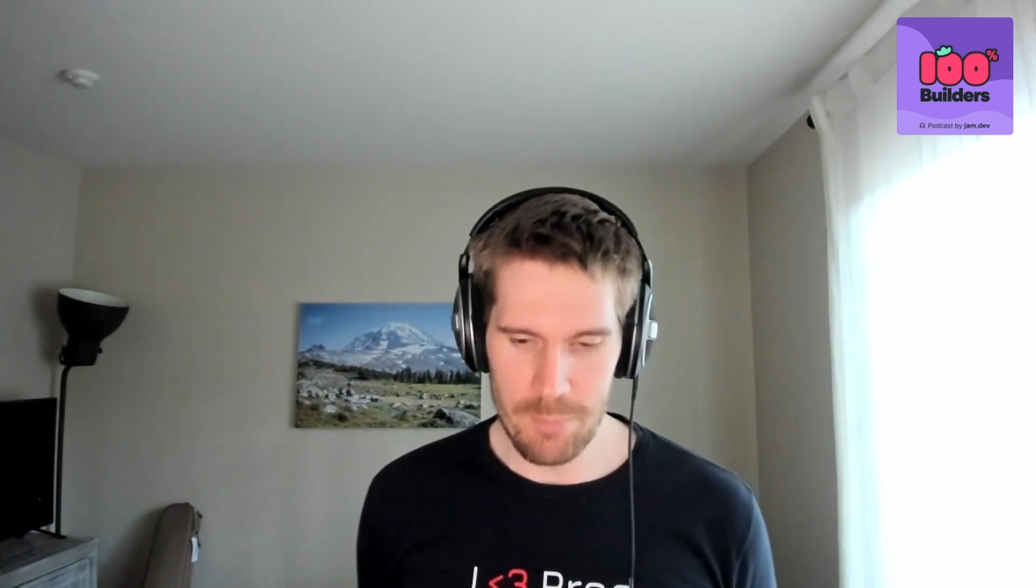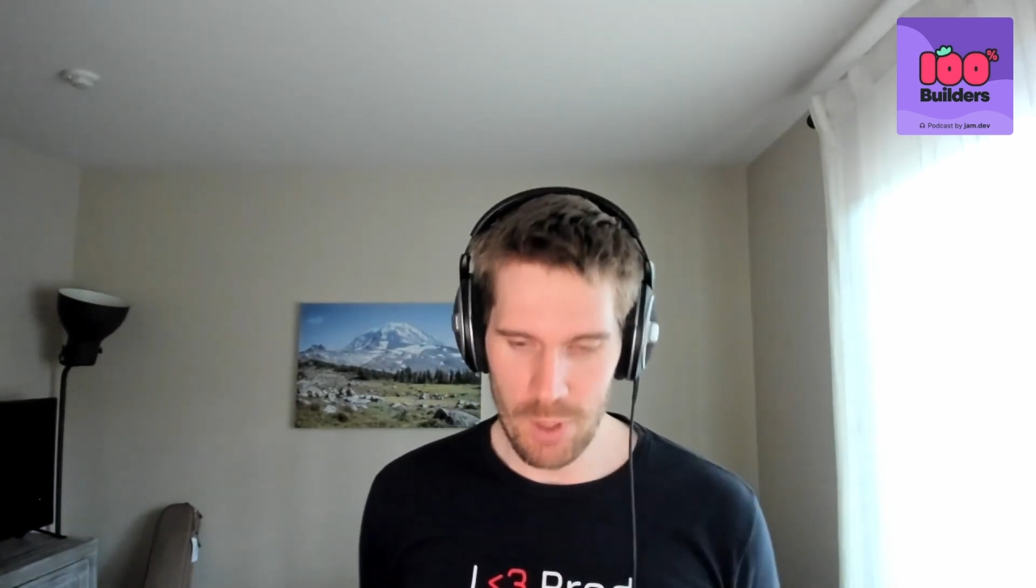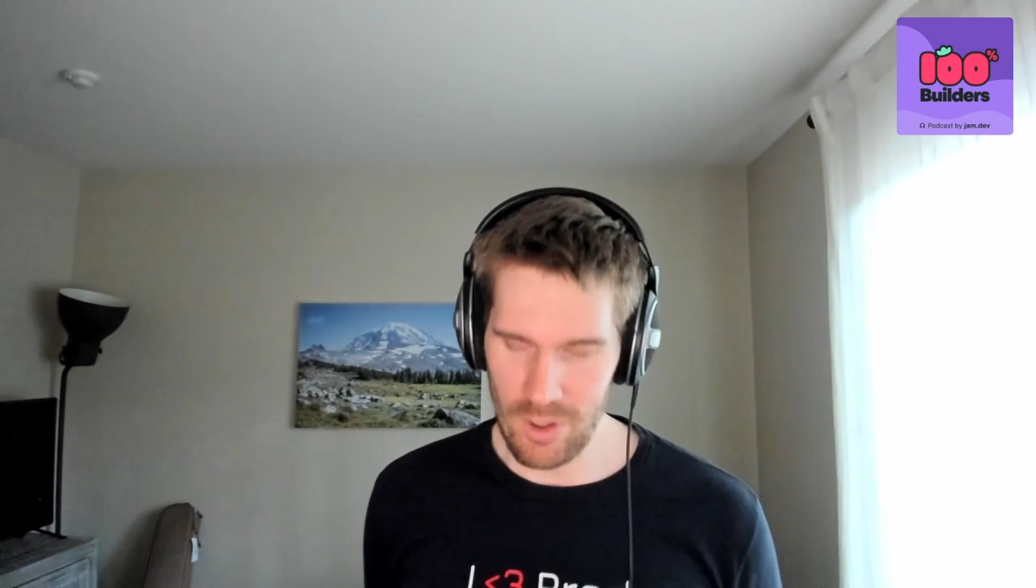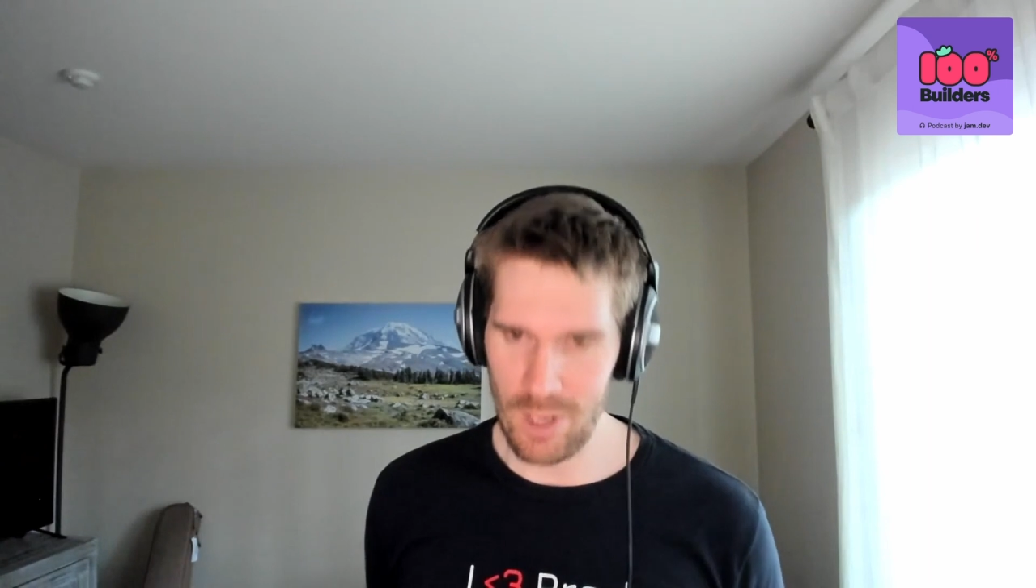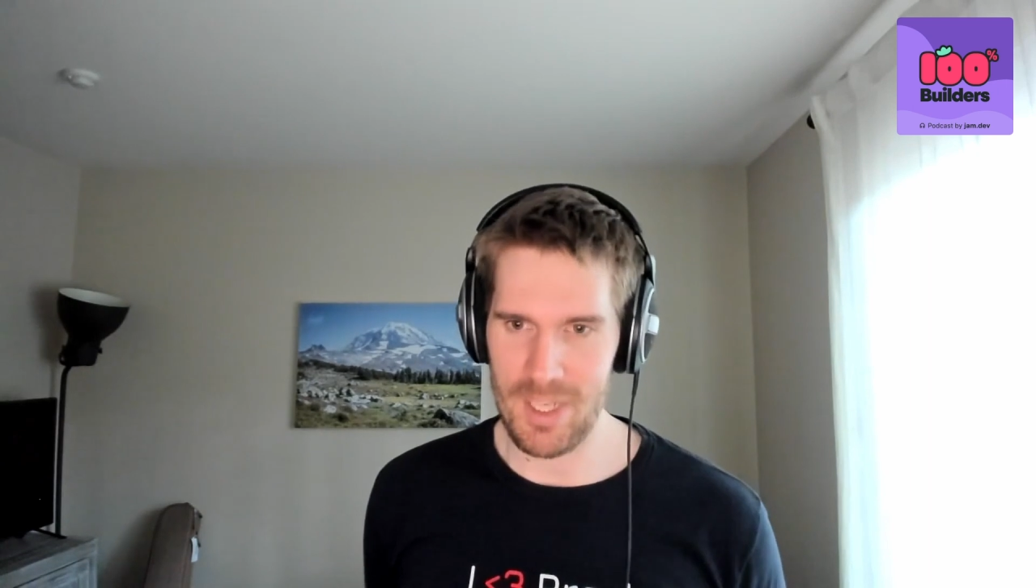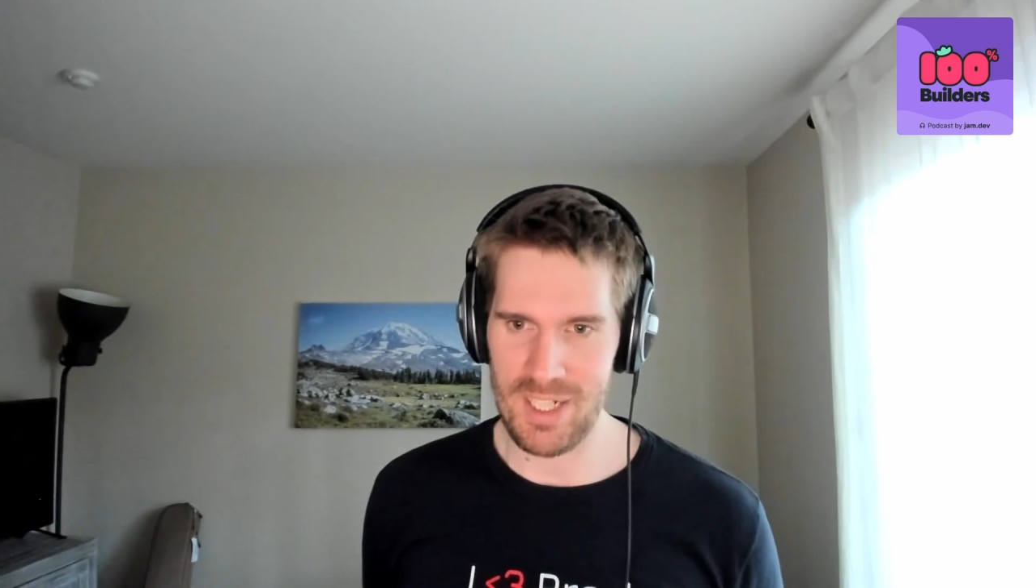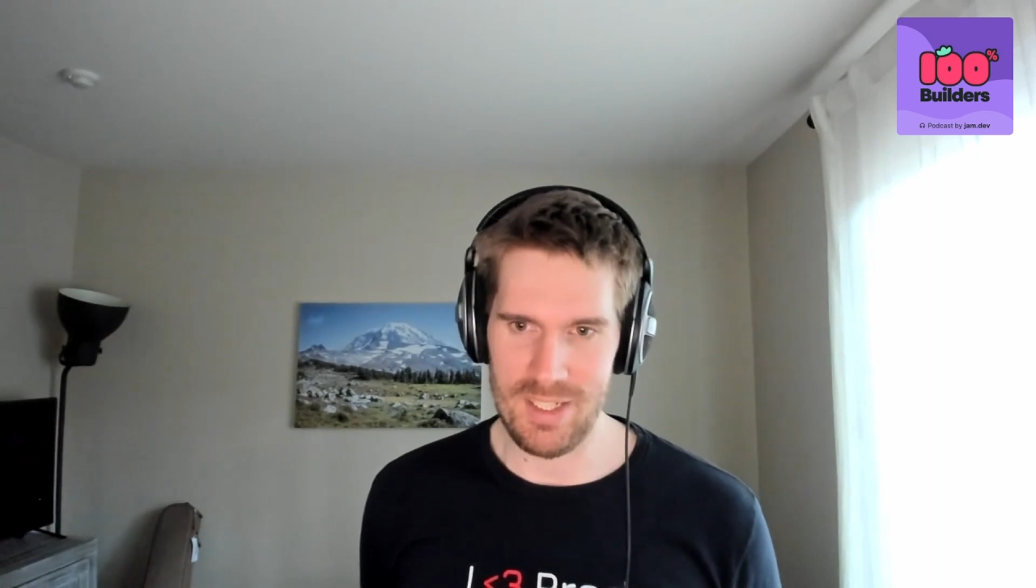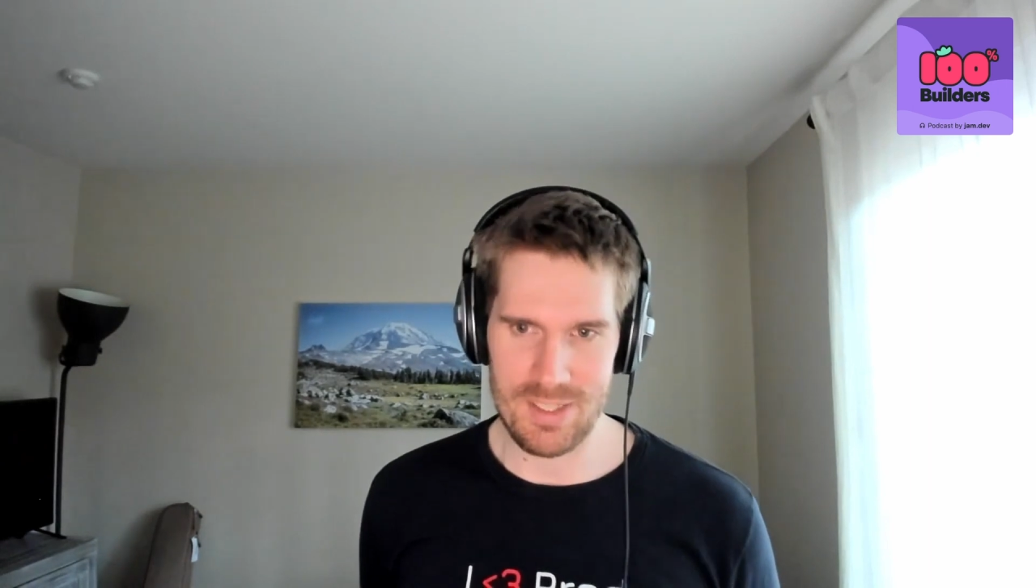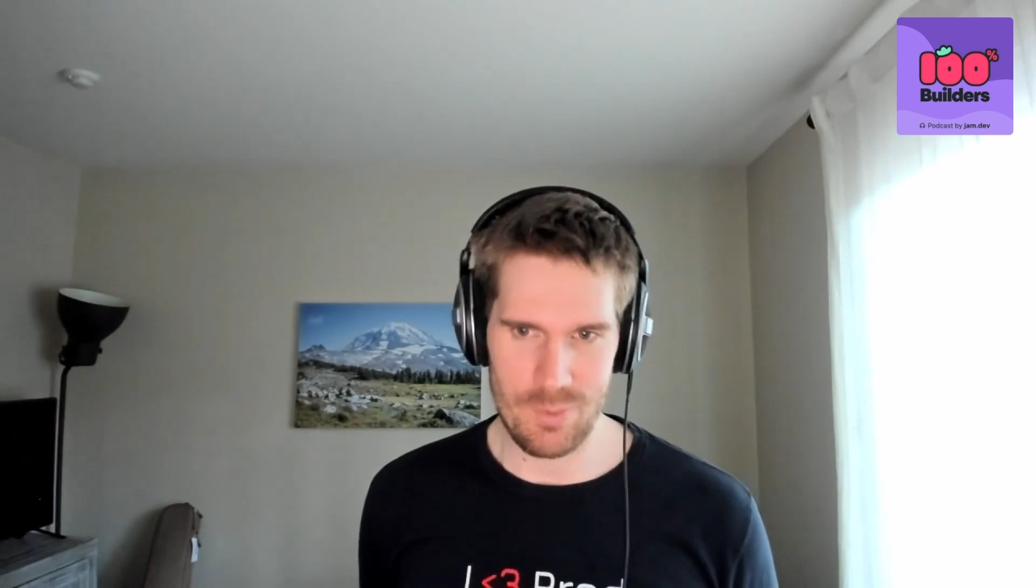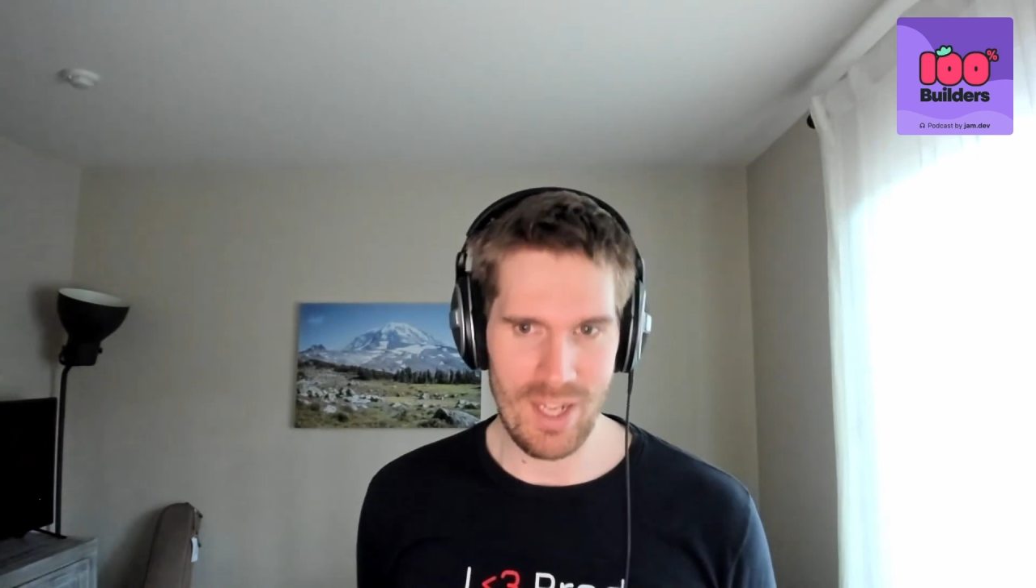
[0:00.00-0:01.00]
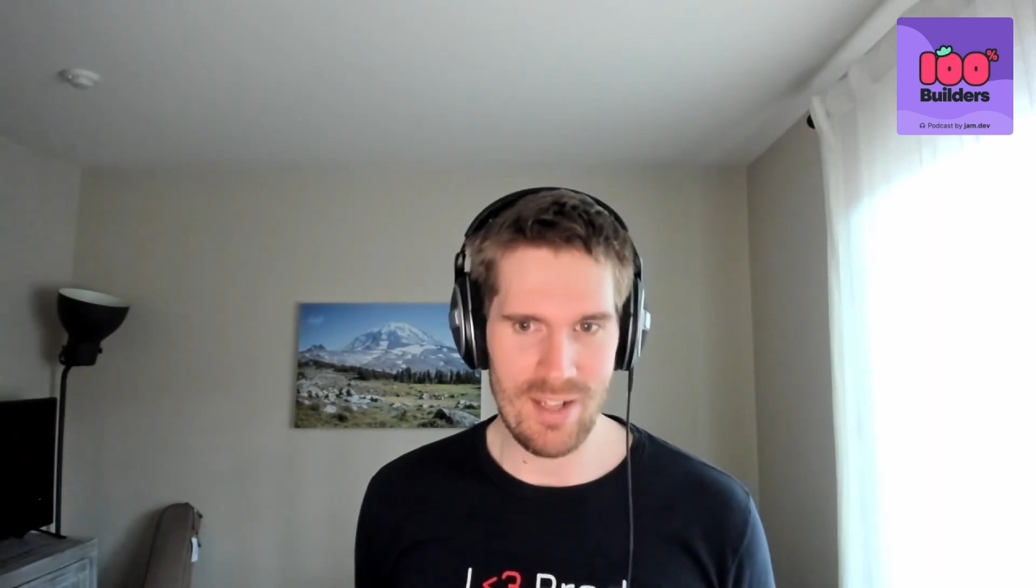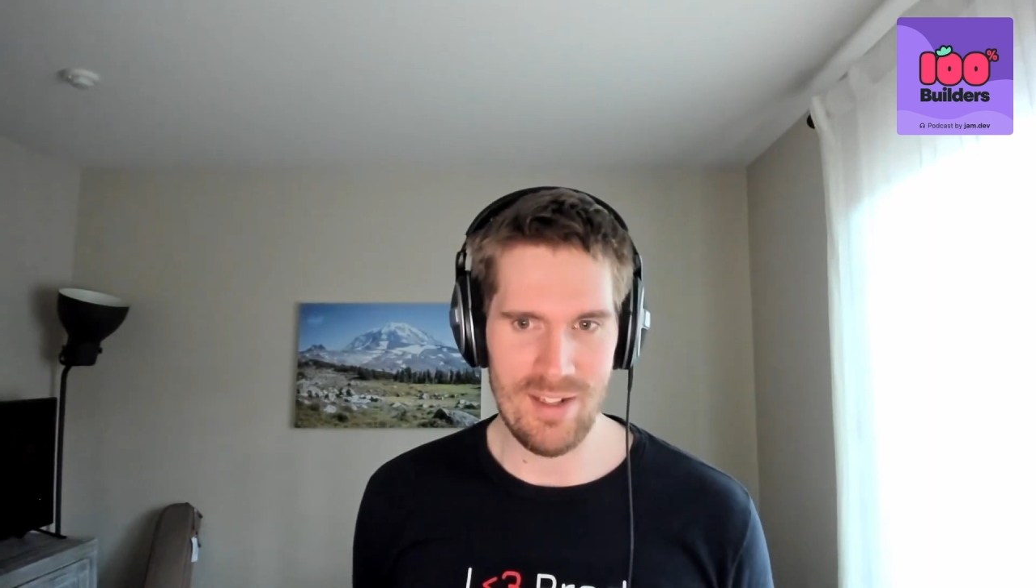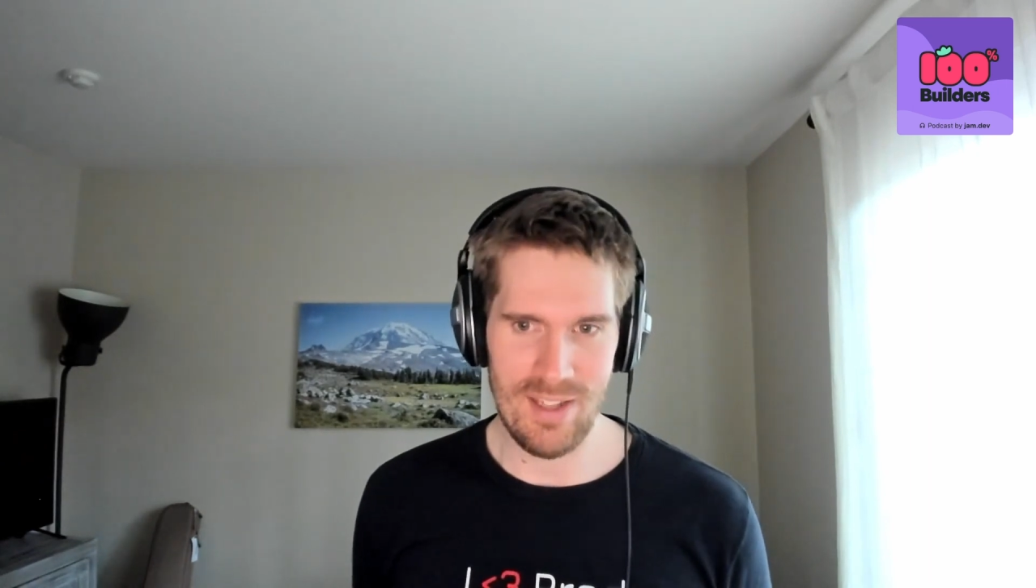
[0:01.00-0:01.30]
programming as well.